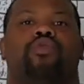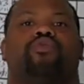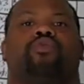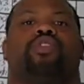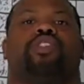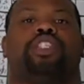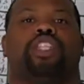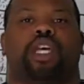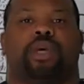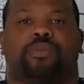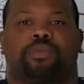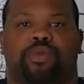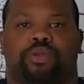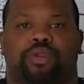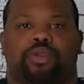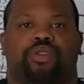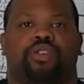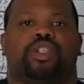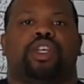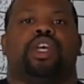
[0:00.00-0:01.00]

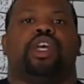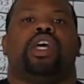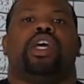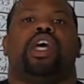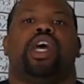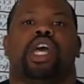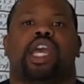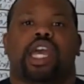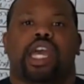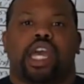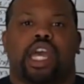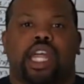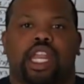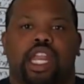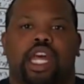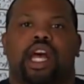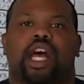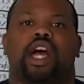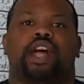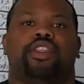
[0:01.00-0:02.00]
receptors
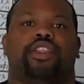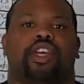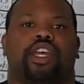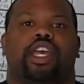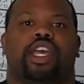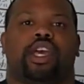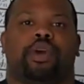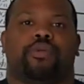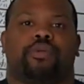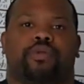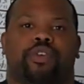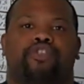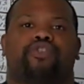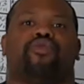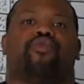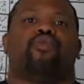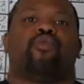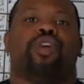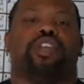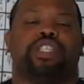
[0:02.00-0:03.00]
in the hip
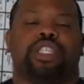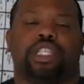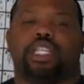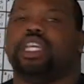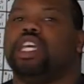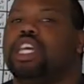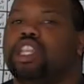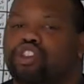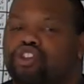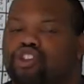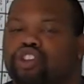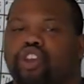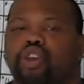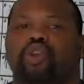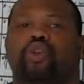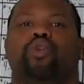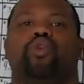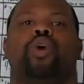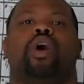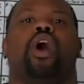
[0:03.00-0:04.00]
region, which leads
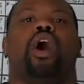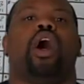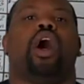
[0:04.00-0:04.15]
to